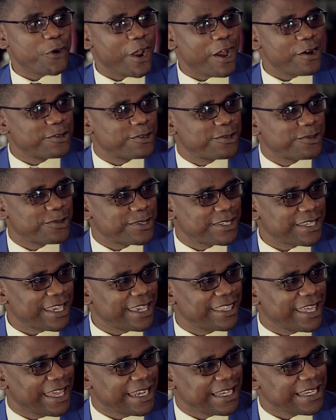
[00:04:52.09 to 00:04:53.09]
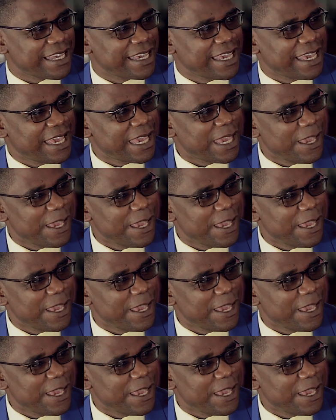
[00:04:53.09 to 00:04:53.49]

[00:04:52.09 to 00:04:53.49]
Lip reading: proud to say that